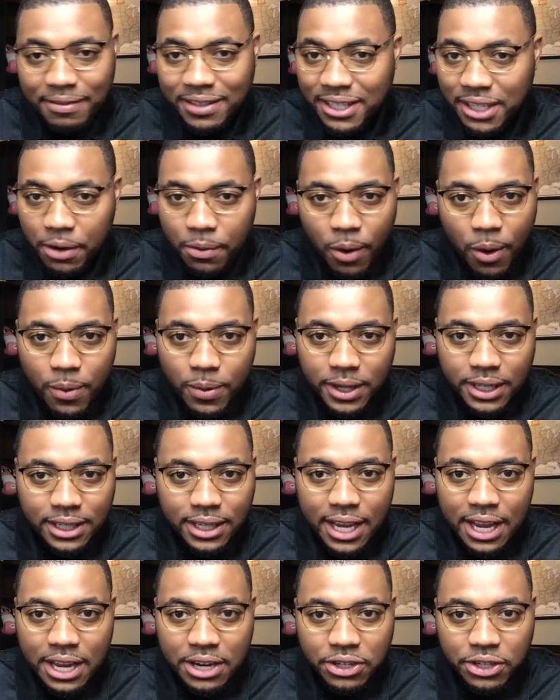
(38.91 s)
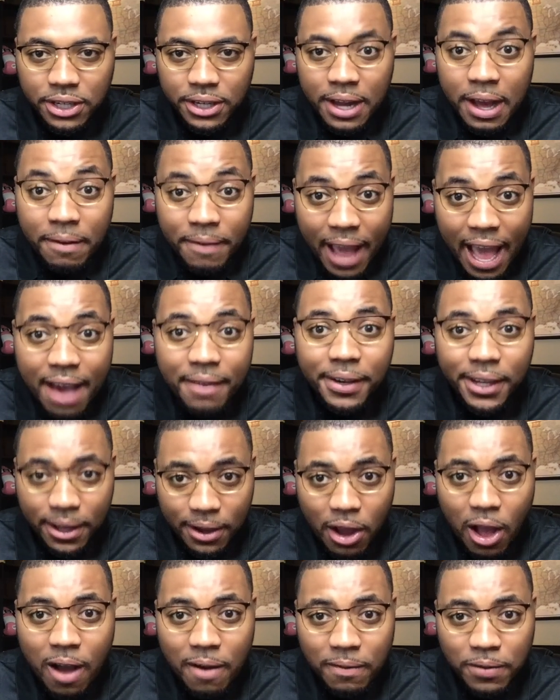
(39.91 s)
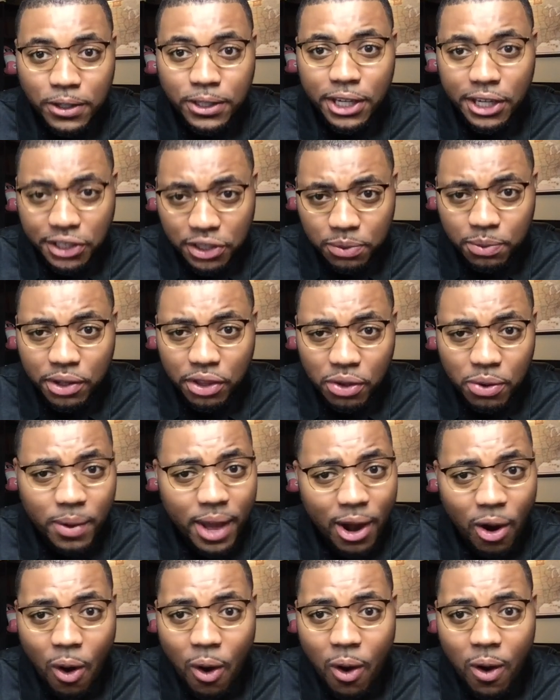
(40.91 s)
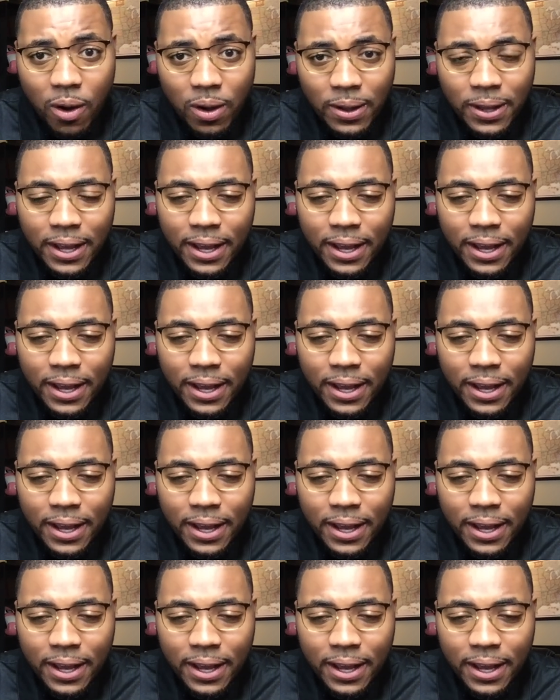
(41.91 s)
zero intention of having a conversation with you at all.